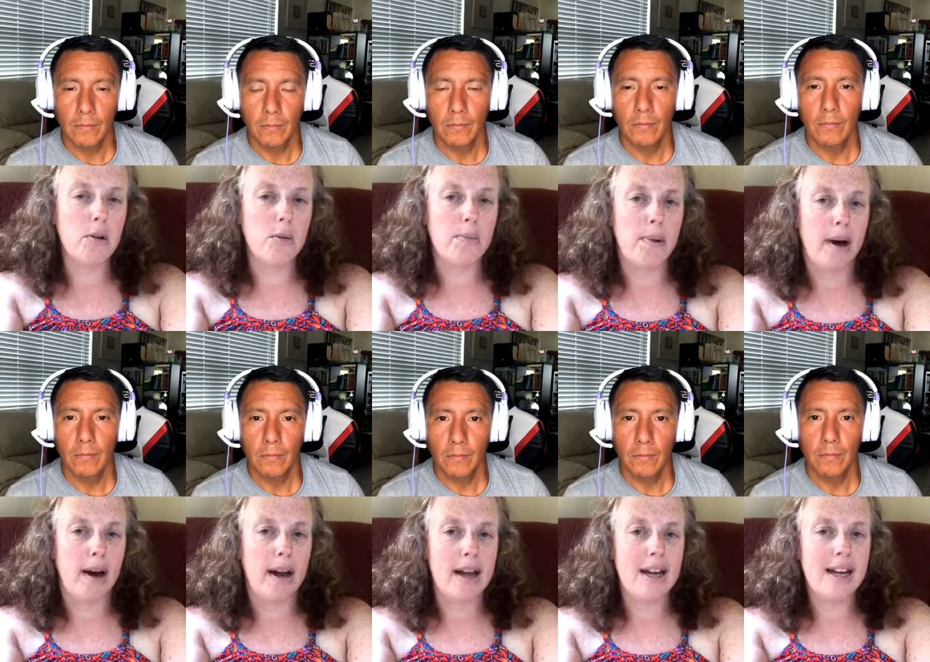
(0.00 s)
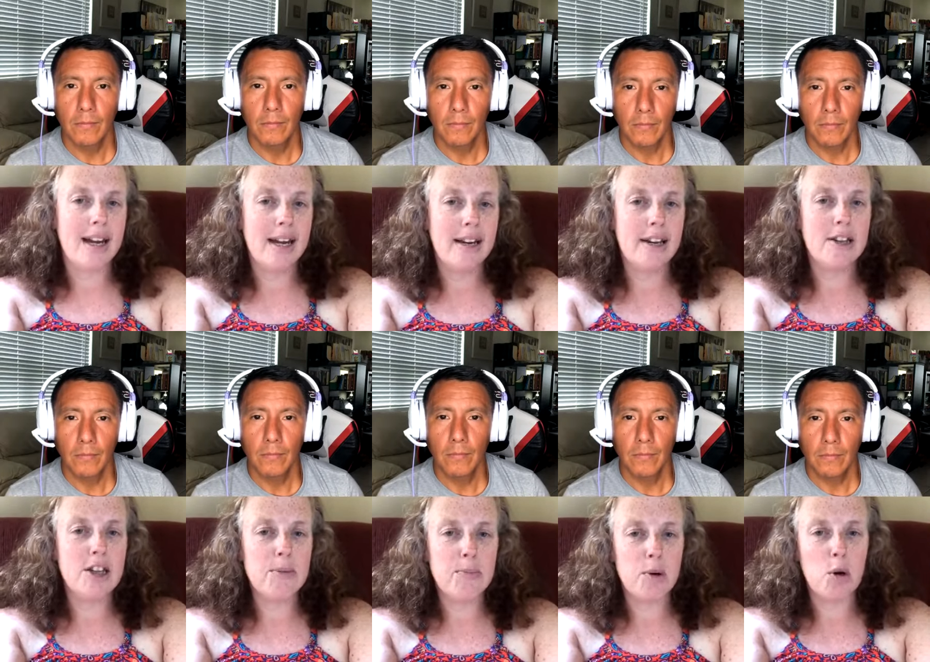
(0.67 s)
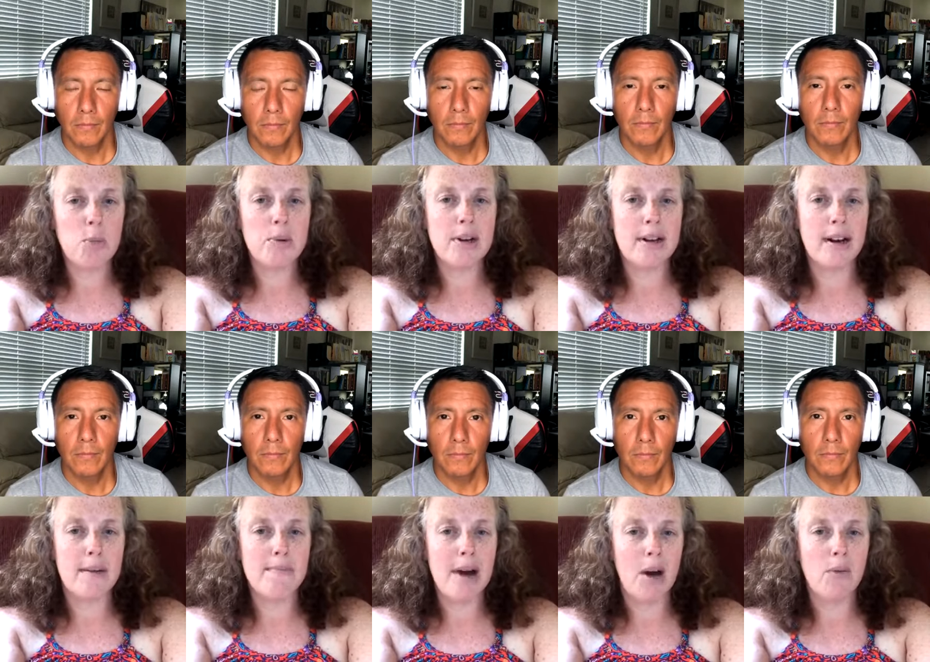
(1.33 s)
Speaker 1: by eating the appropriate
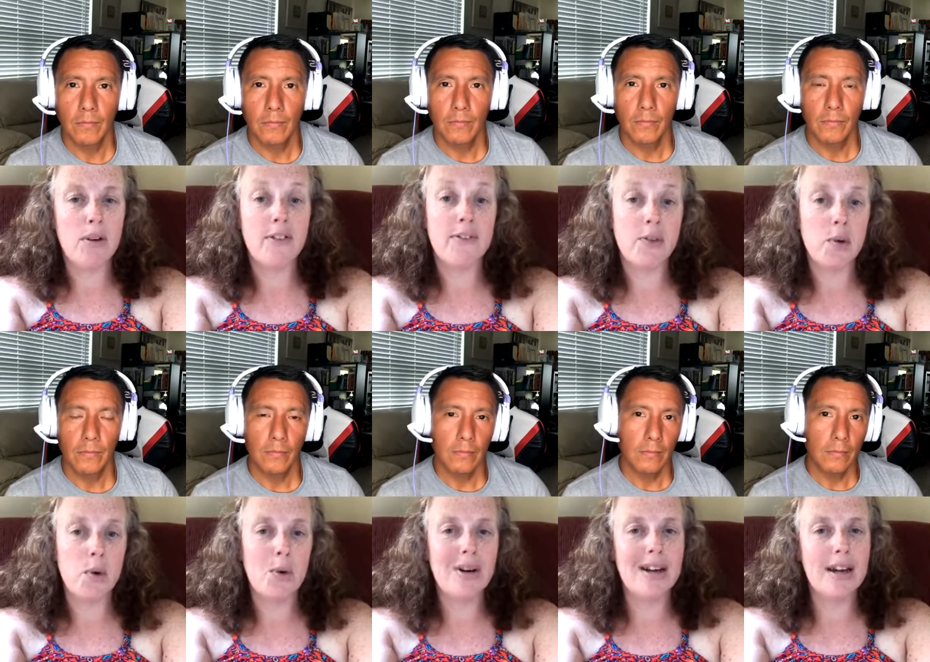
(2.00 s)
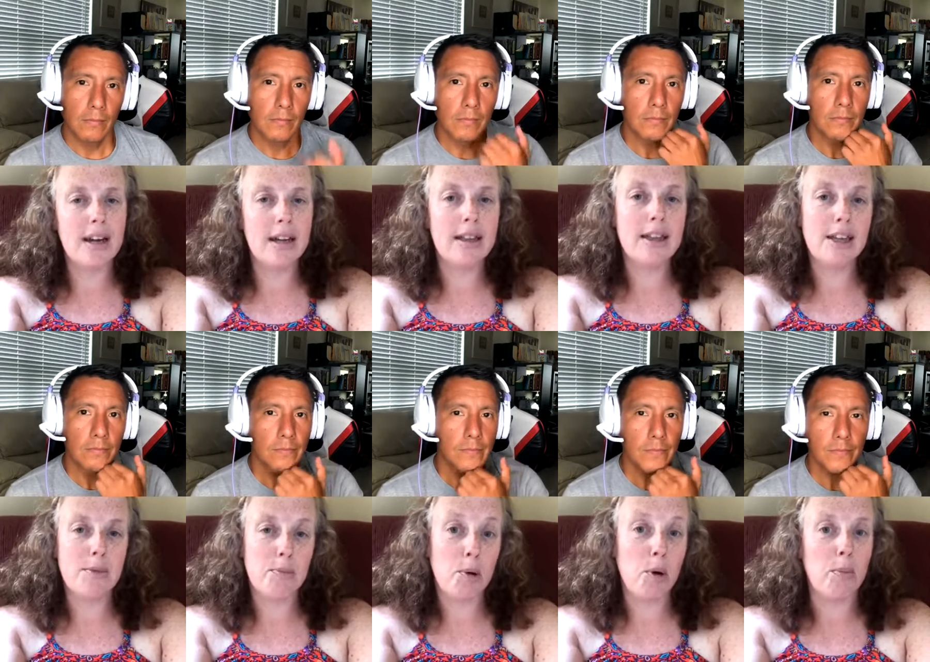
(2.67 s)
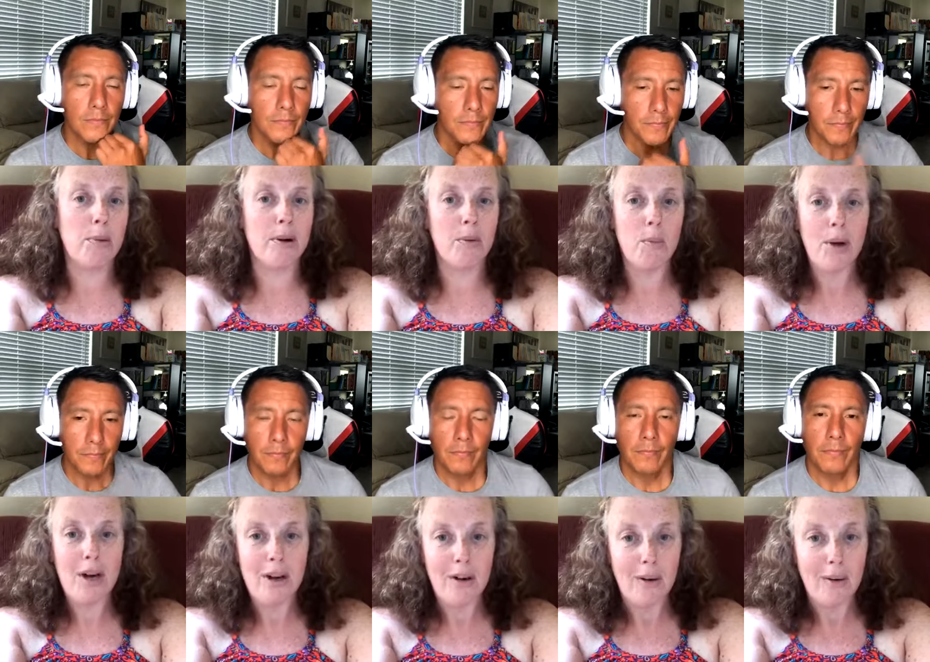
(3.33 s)
amount of food in the appropriate
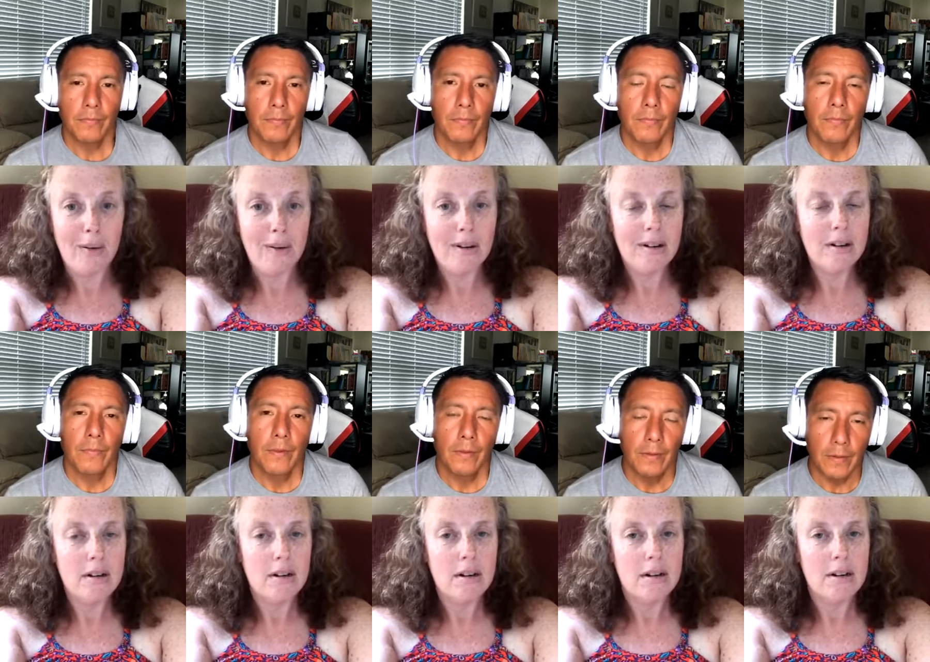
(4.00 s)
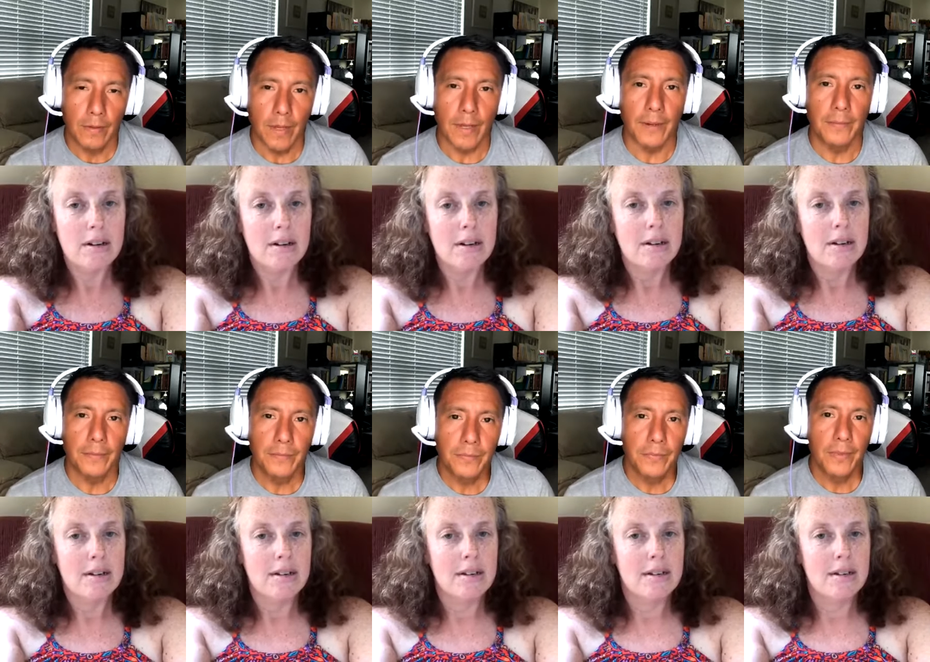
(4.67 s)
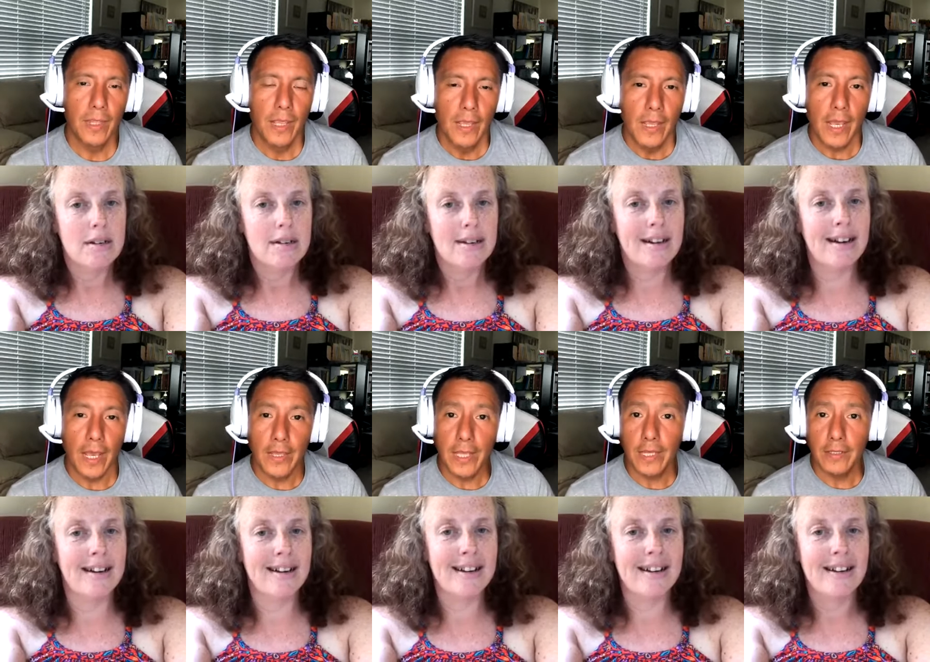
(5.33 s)
window. Yeah.
Speaker 2: yeah,
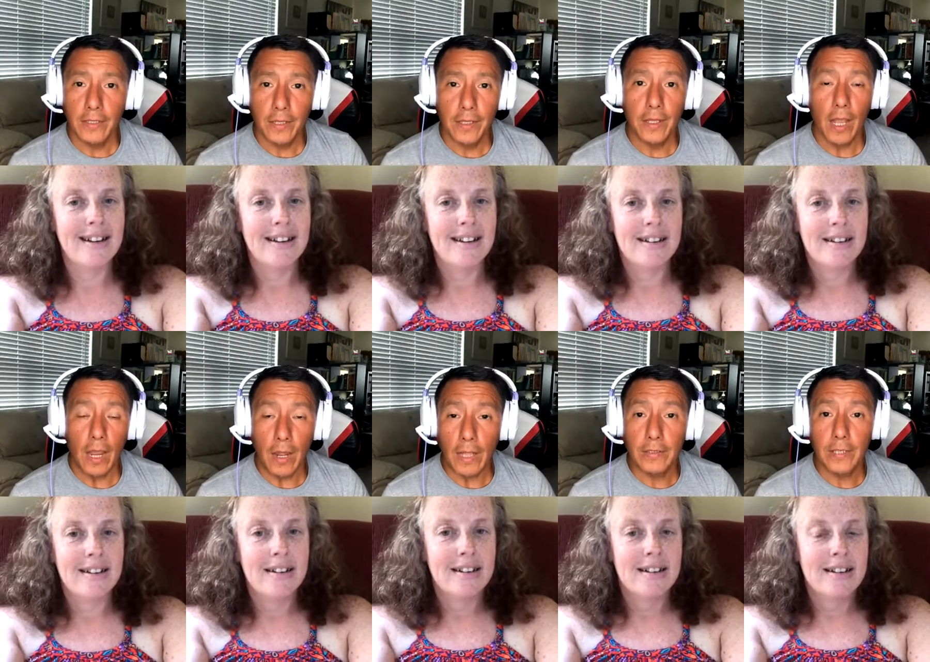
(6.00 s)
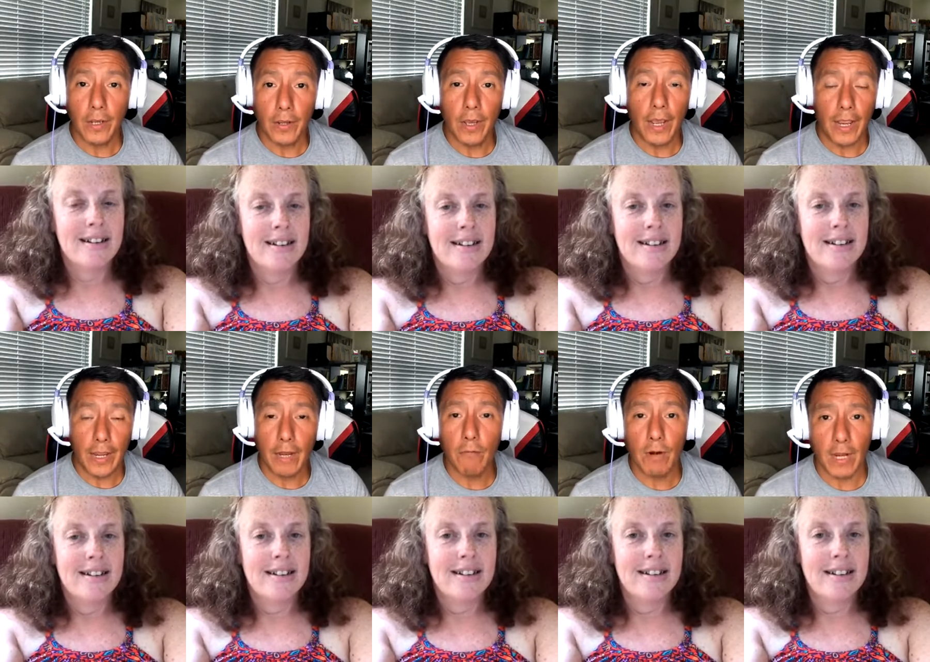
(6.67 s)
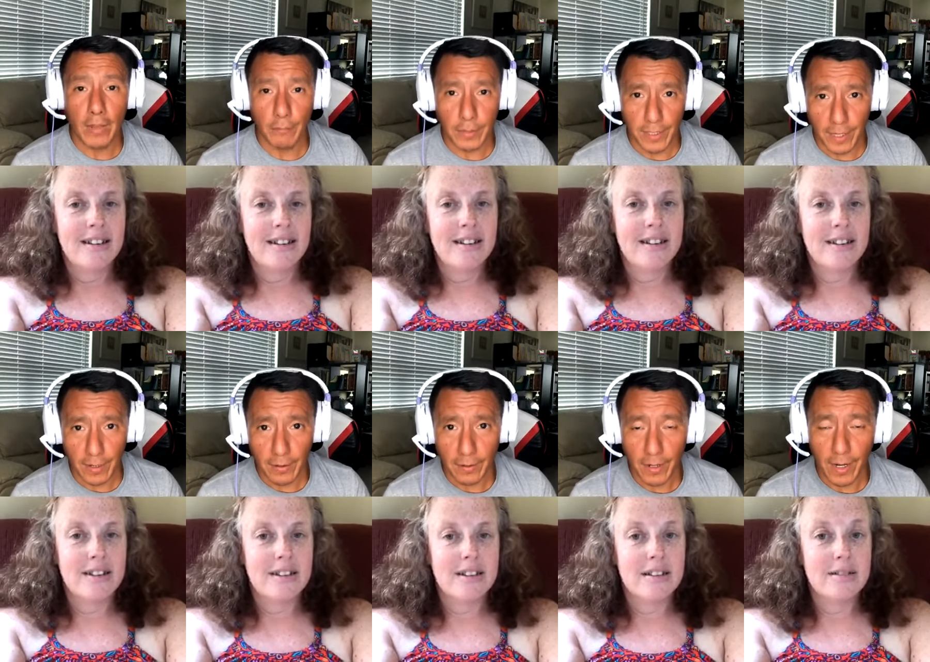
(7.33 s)
that and I, tell, I can relate with that.
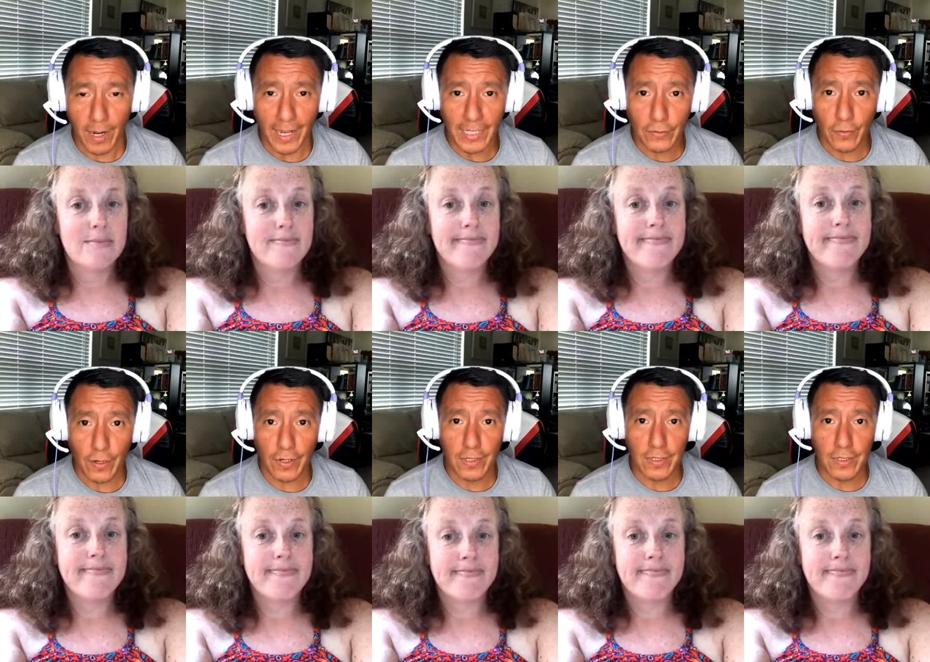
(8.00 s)
Uh, as far as, you